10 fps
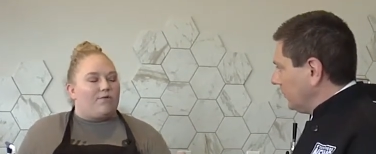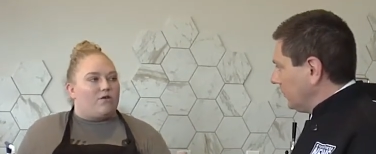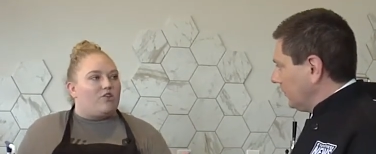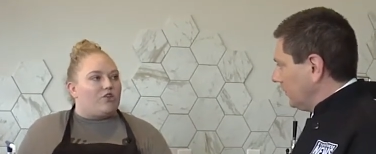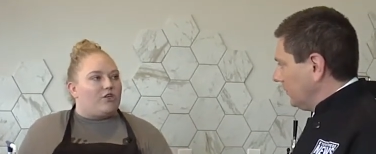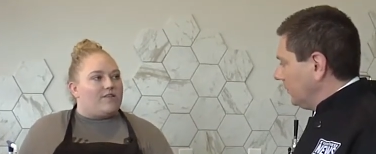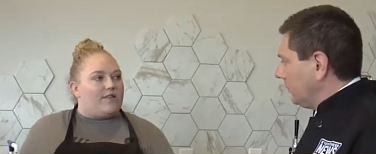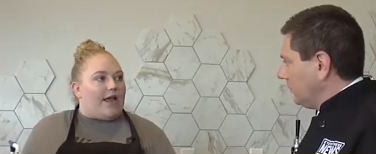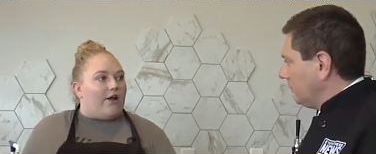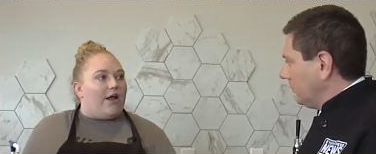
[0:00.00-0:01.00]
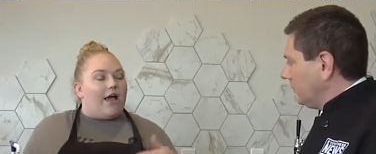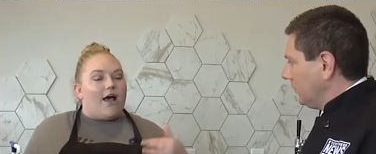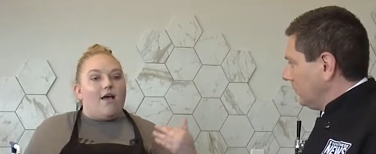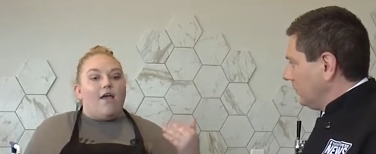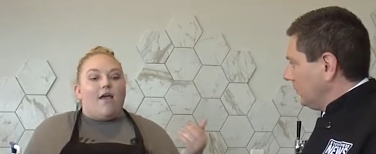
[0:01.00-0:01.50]
Speaker 1: roasters in the area,
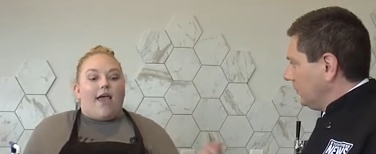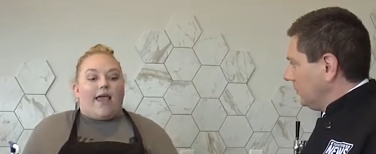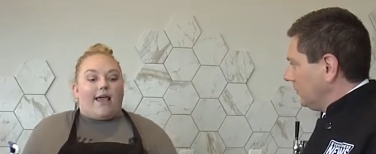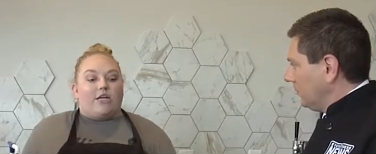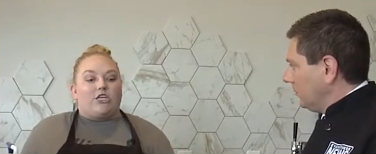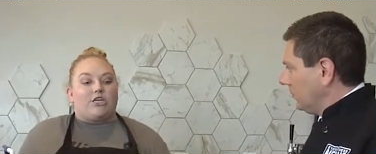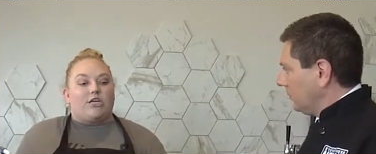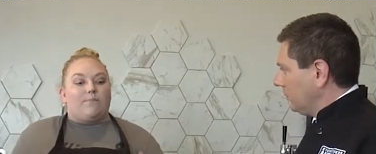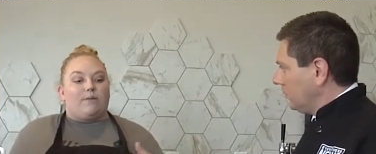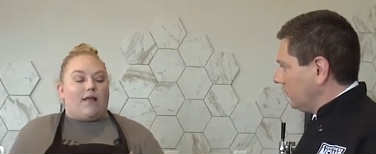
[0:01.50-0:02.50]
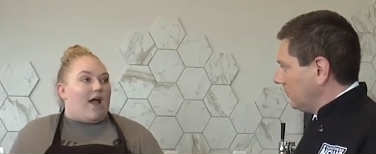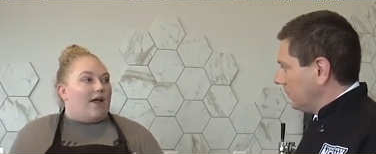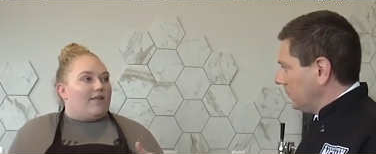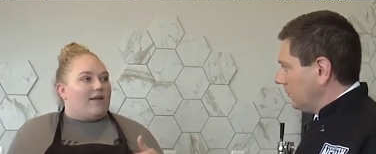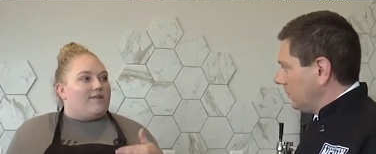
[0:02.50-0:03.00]
and she
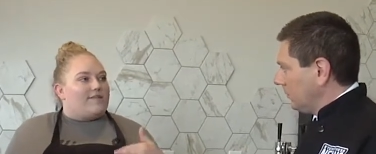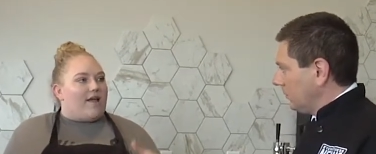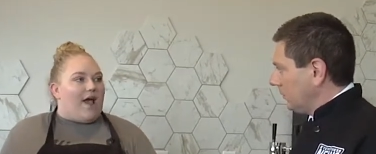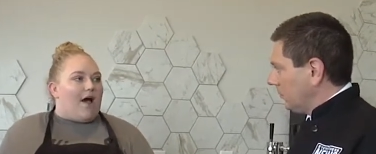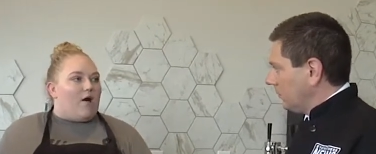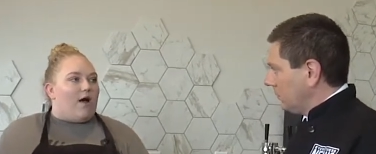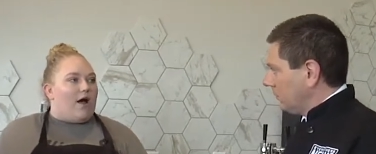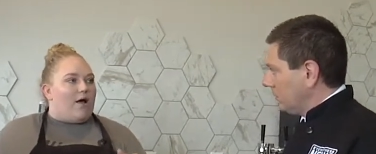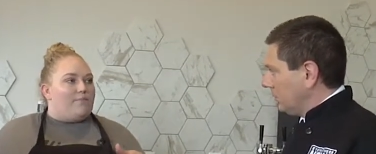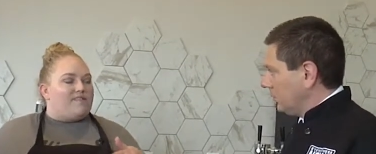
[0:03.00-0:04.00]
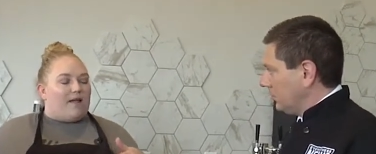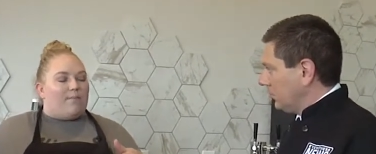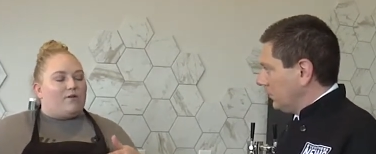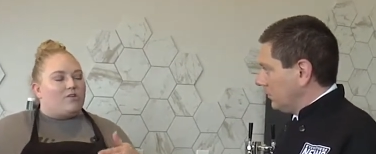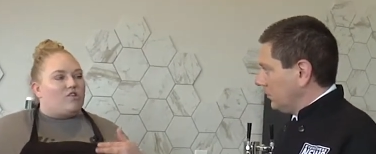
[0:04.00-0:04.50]
blindly sent out um,
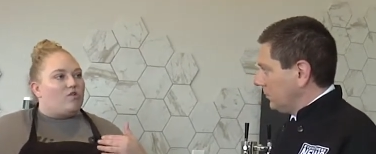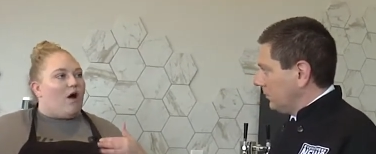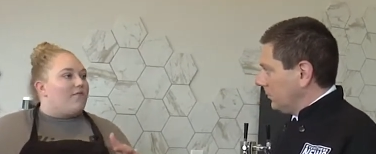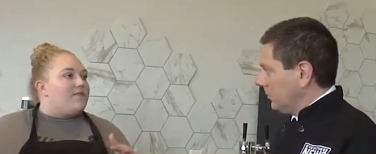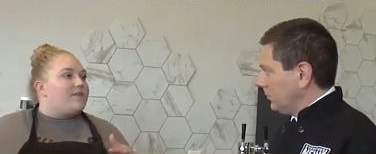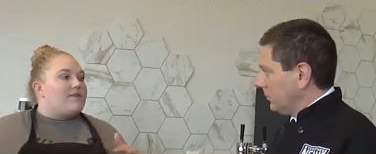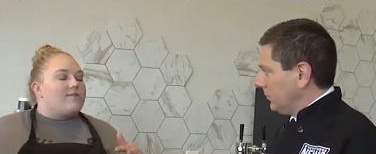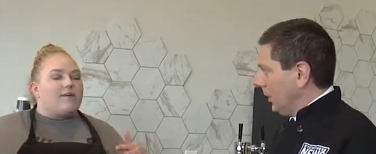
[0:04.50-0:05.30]
samples to offices